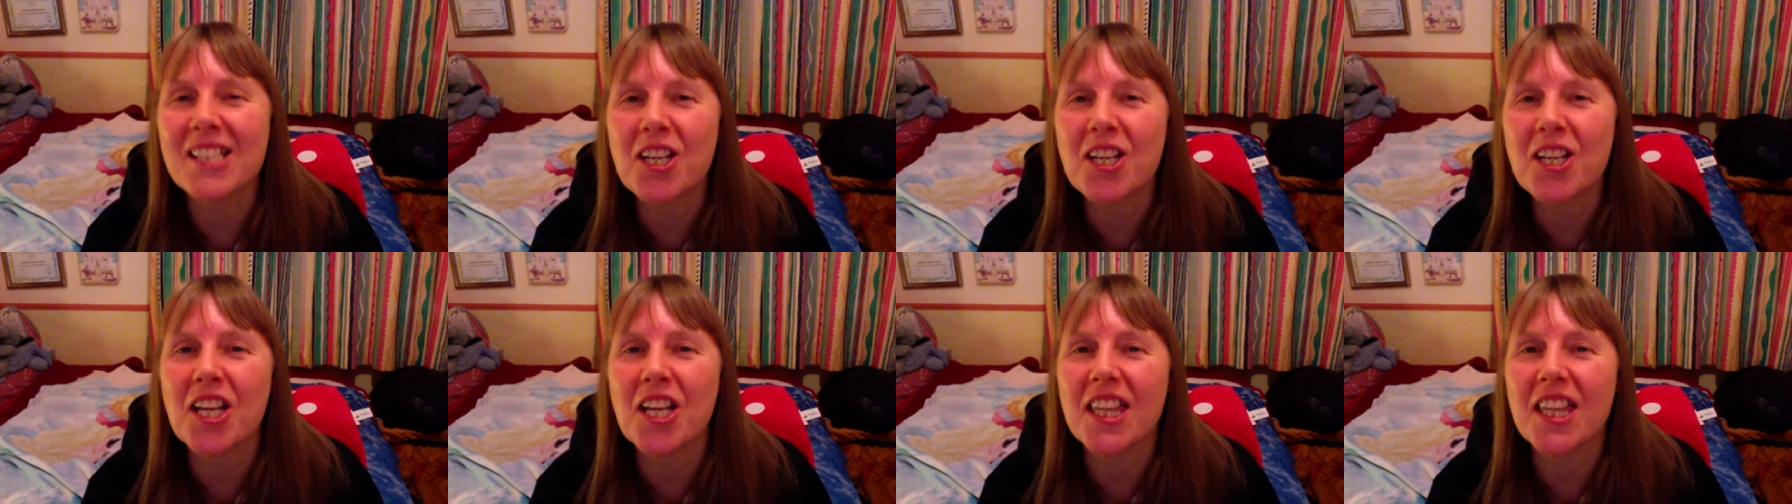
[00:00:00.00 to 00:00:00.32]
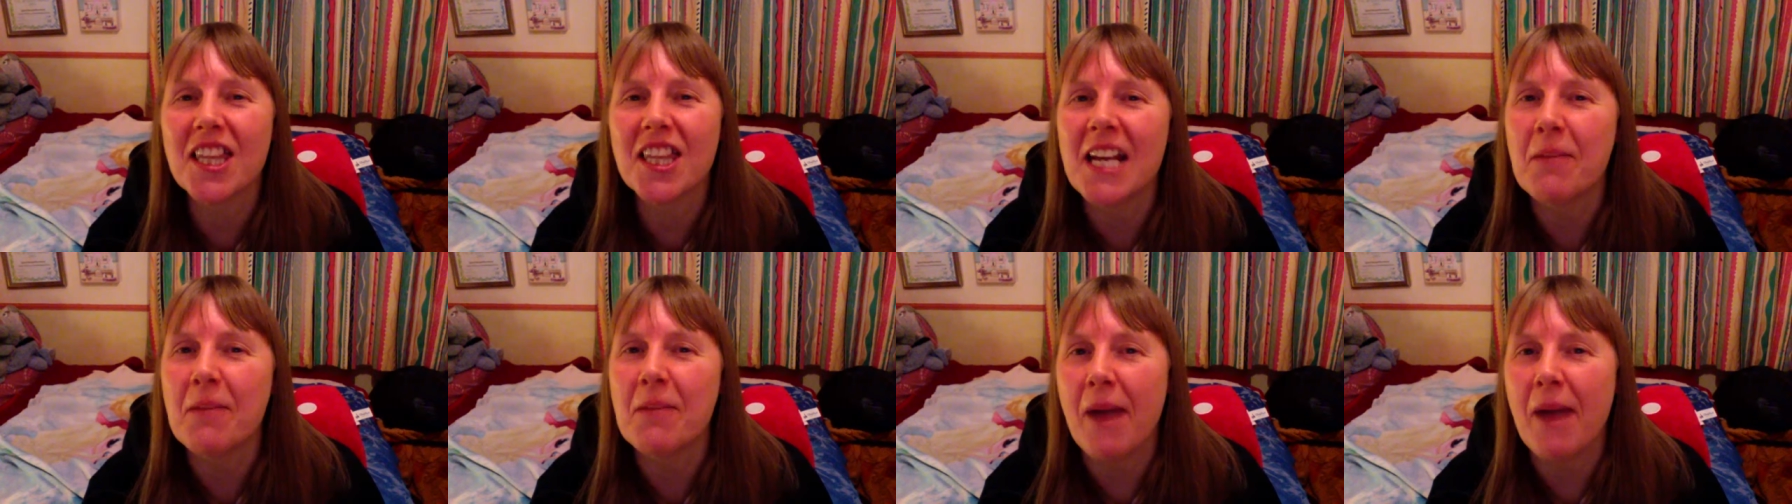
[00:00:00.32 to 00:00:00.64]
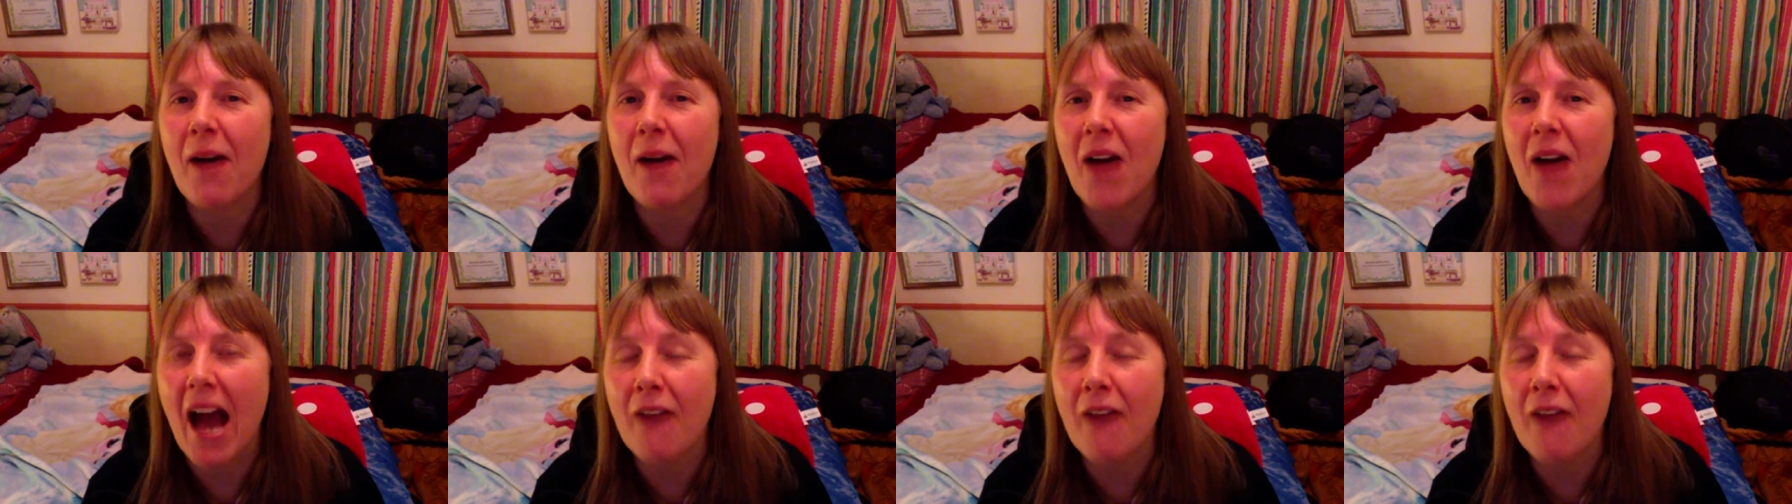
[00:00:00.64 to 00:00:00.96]
a good thing
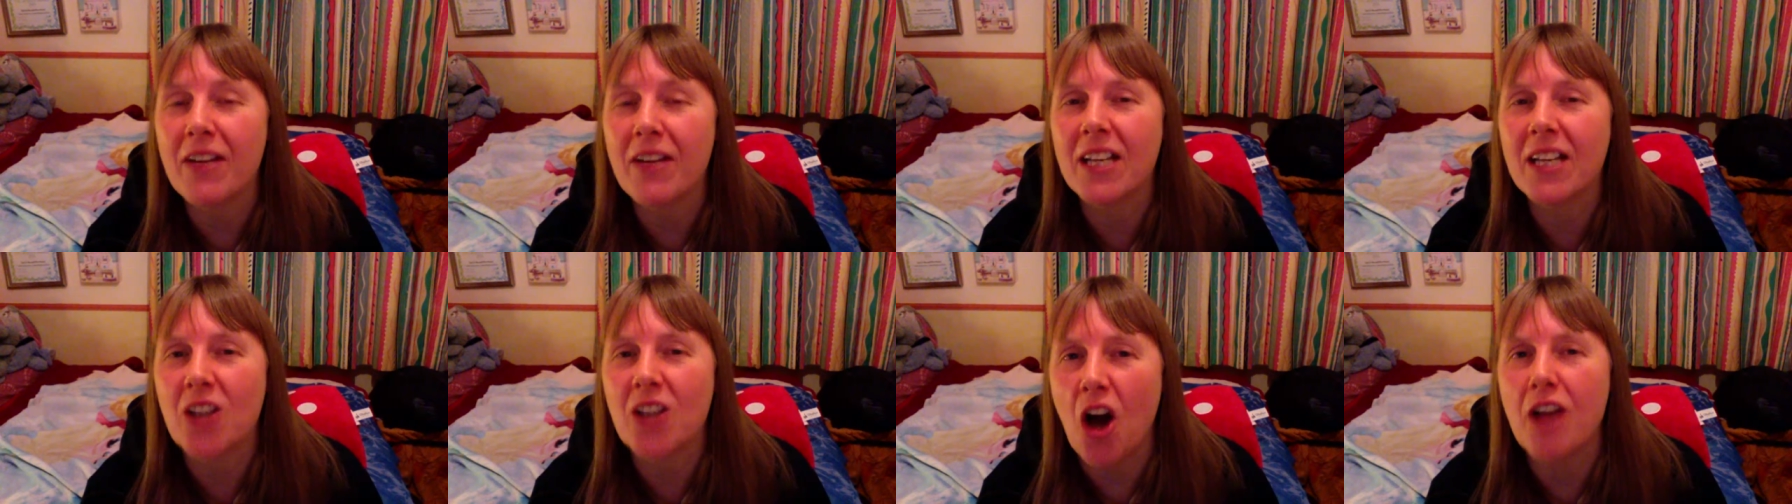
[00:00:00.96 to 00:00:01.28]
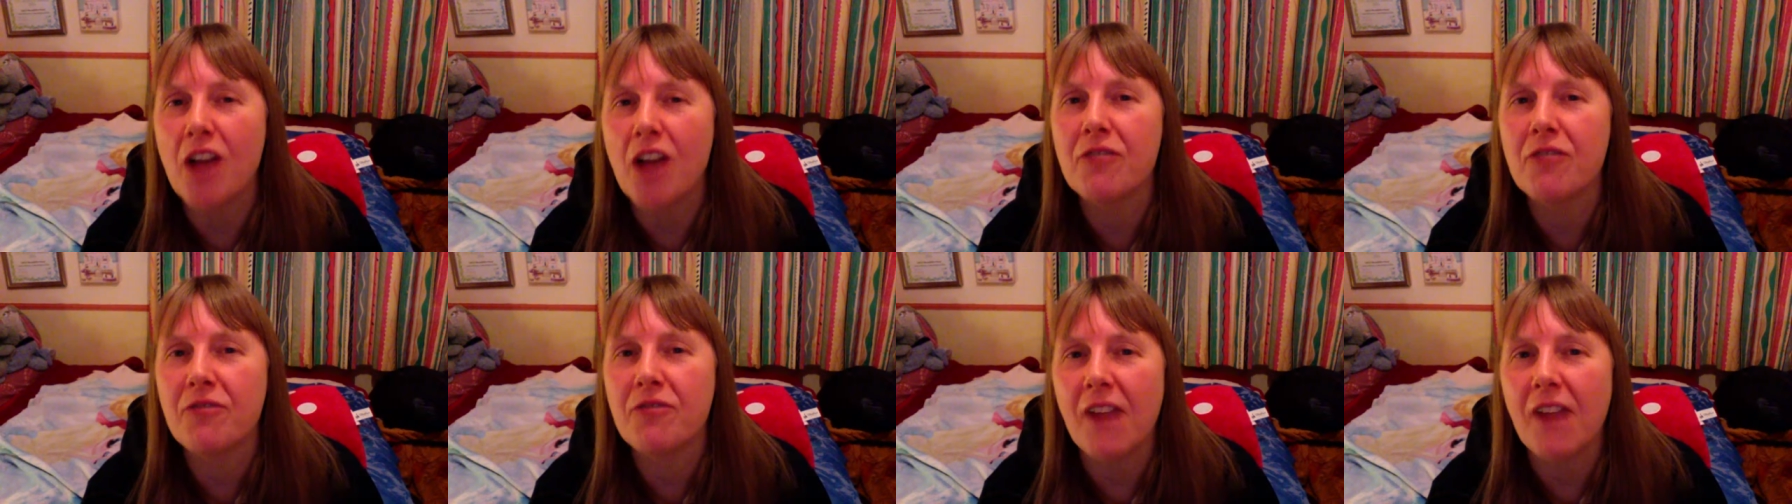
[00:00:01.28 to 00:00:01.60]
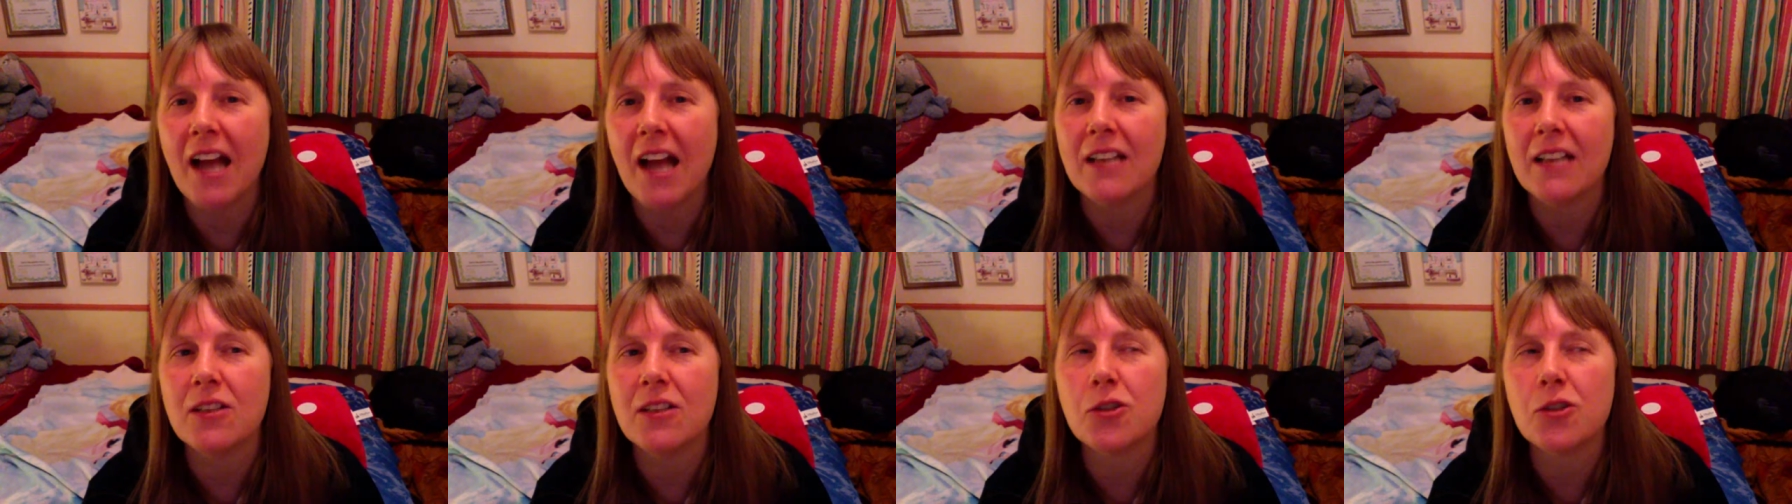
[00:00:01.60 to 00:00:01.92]
about having guy
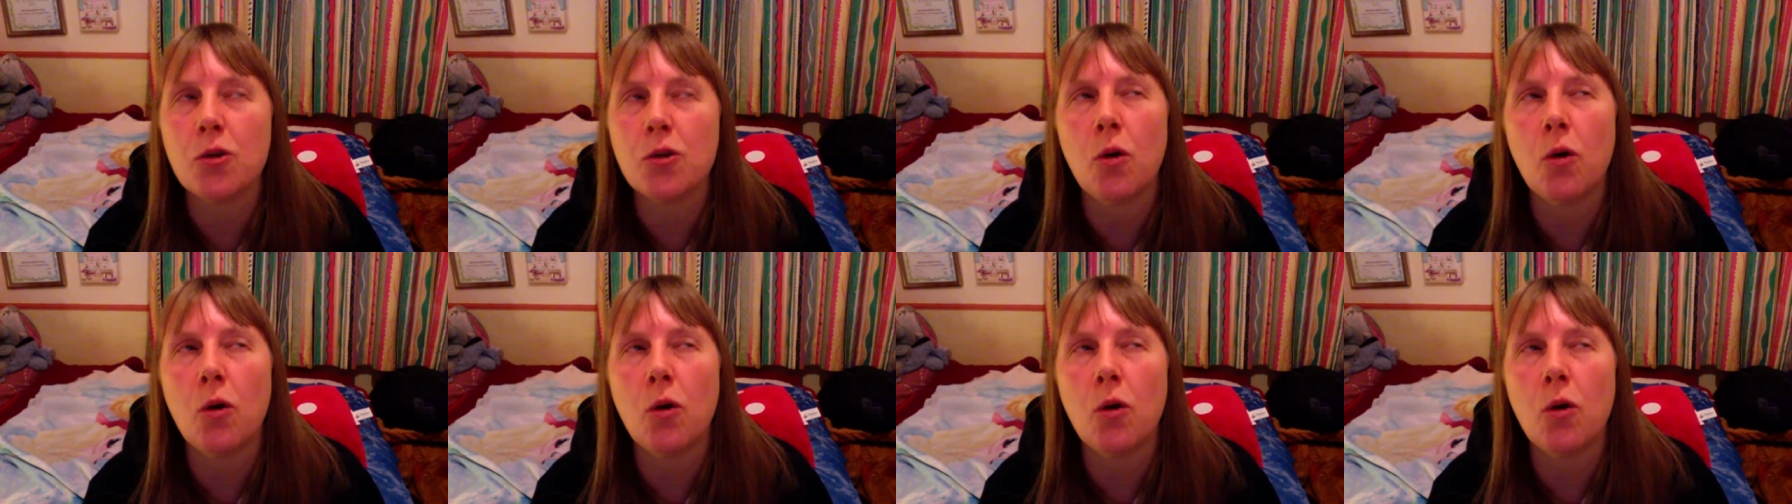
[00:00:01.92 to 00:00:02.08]
friends